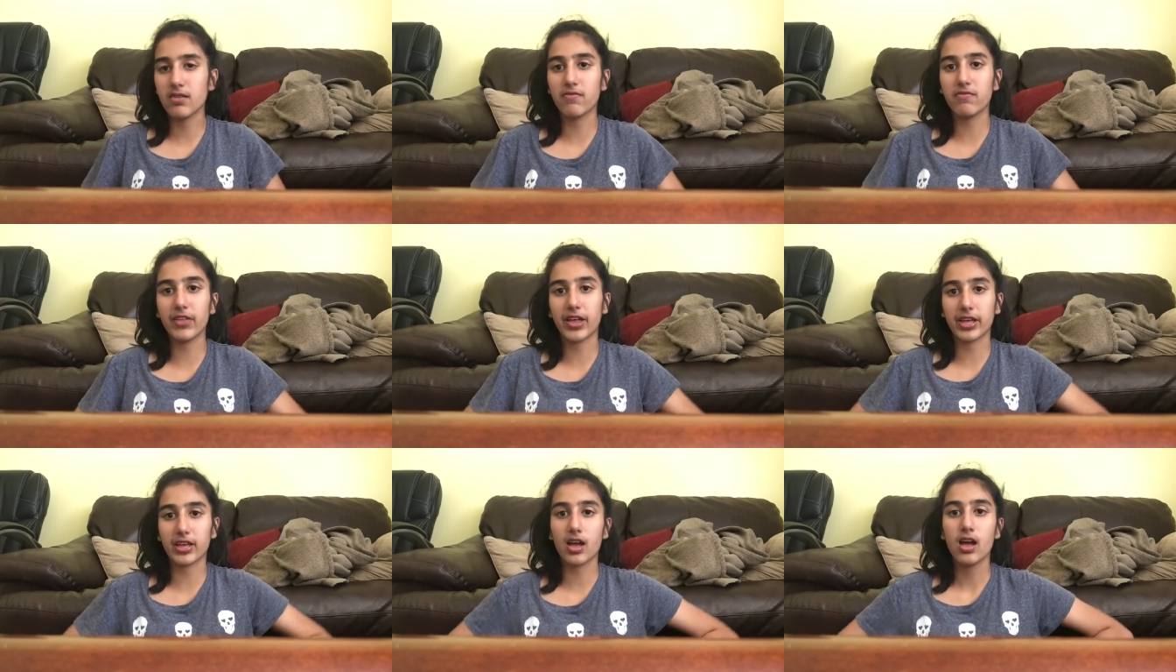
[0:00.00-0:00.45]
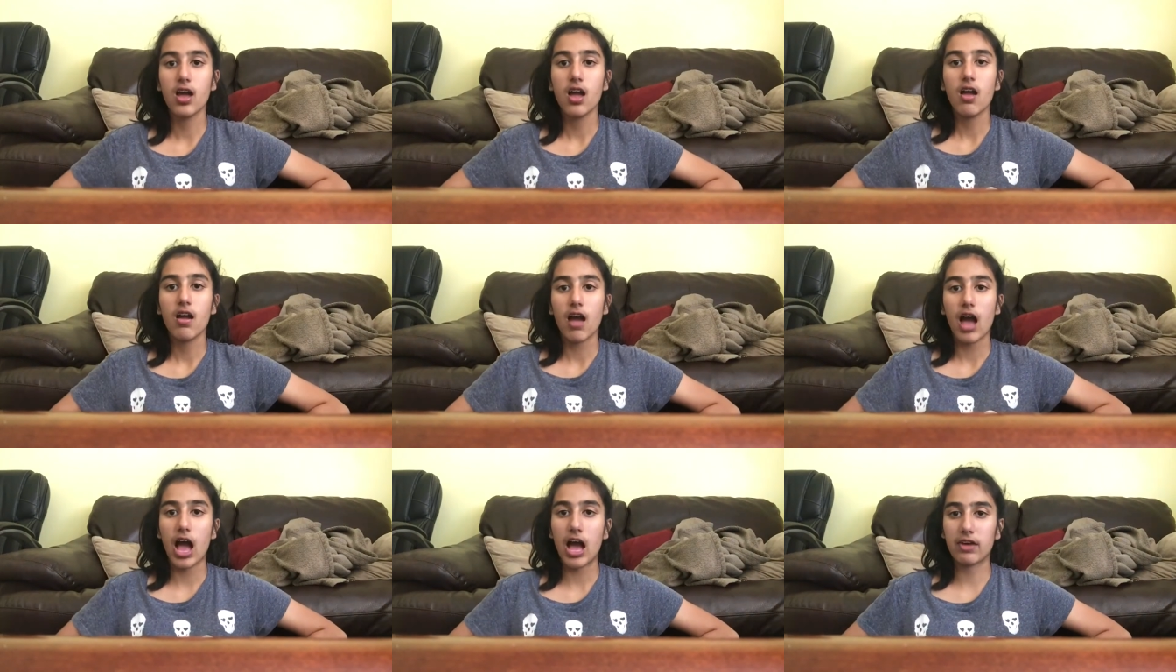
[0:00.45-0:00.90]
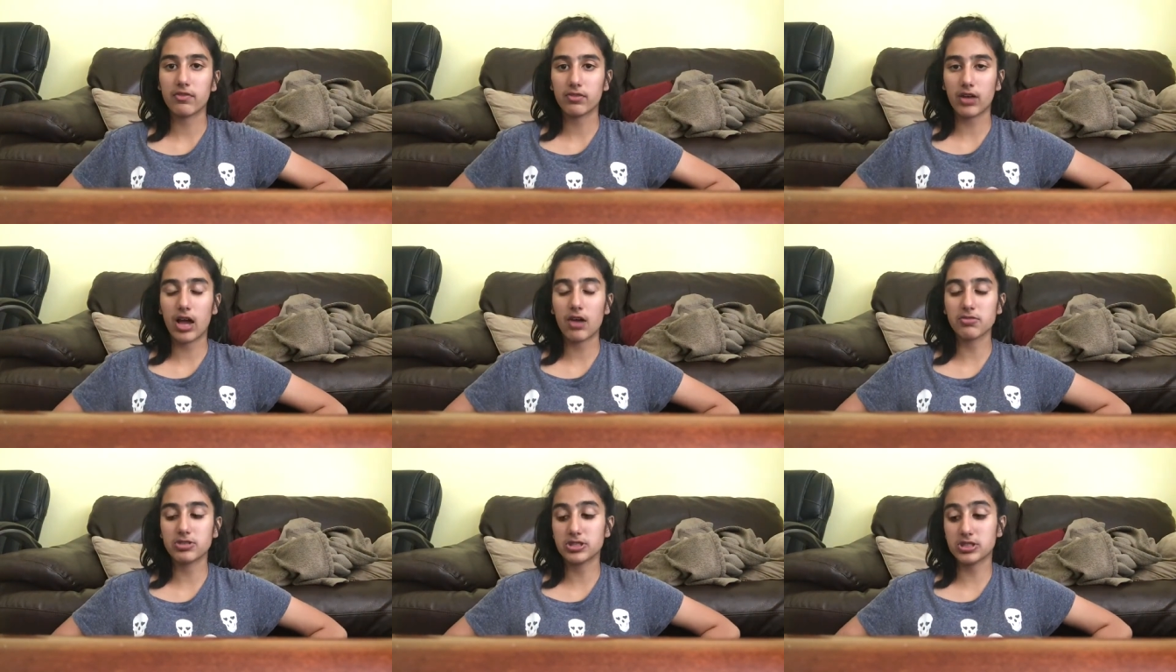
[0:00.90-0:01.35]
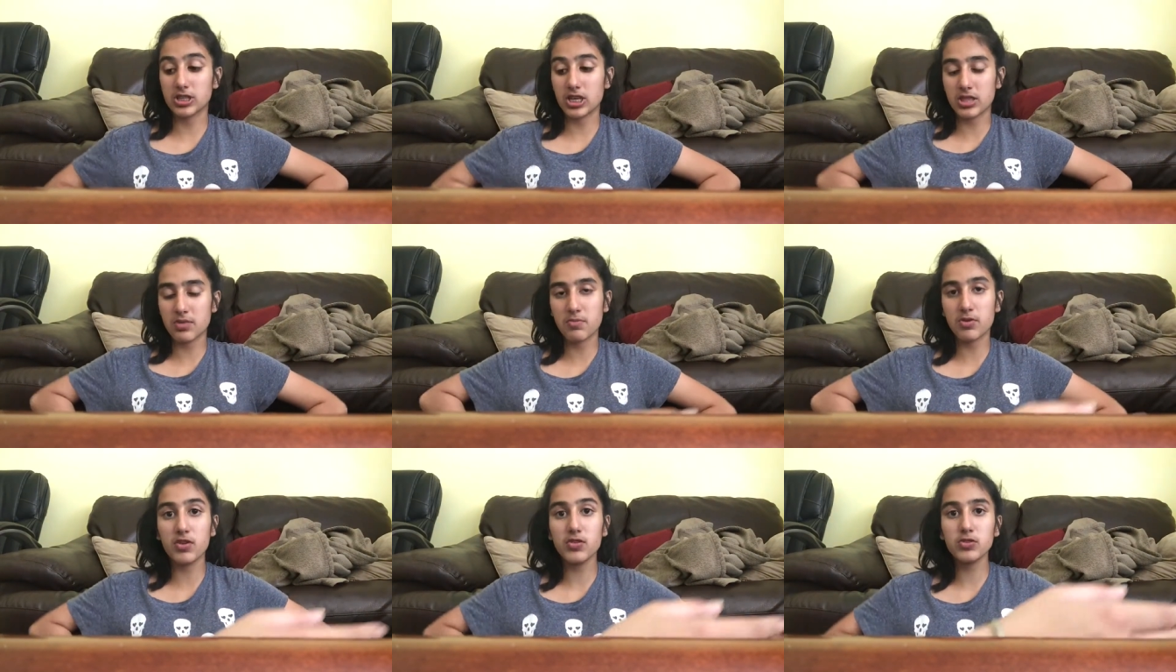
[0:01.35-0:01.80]
like, I, I was
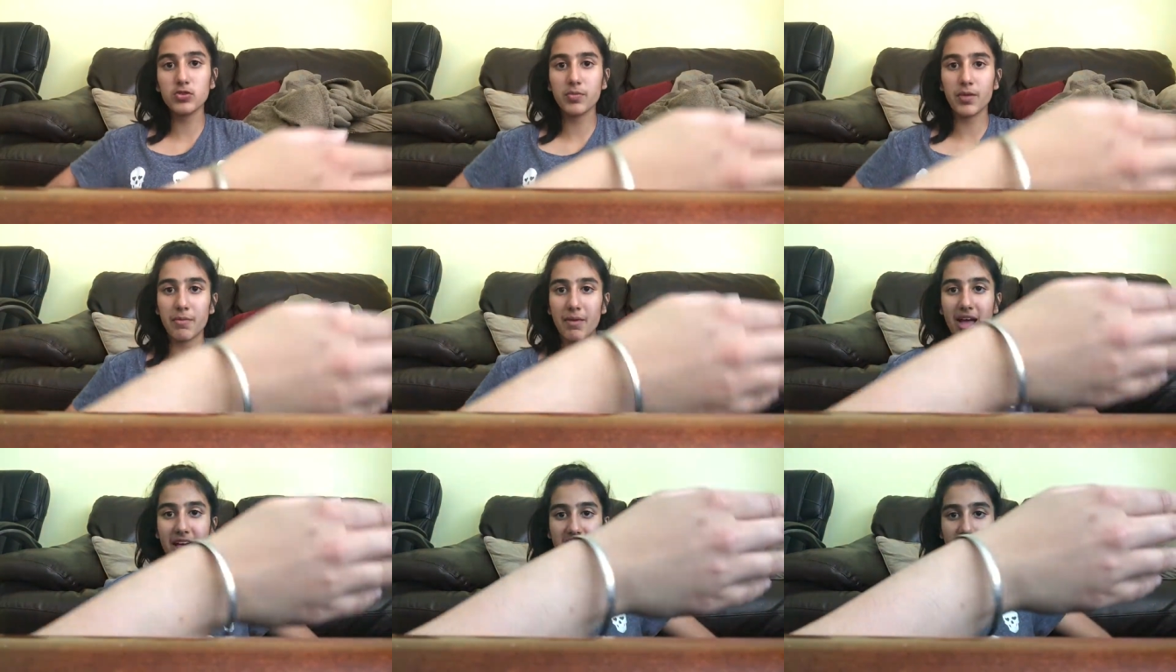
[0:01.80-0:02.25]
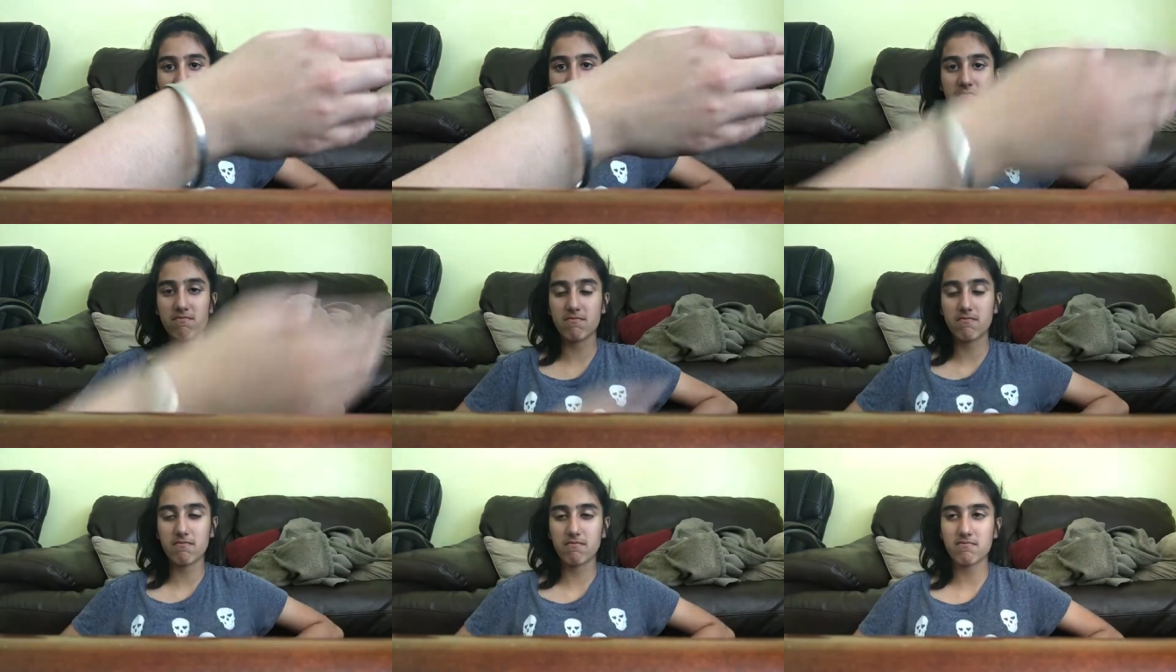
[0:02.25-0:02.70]
in the middle of doing my math, and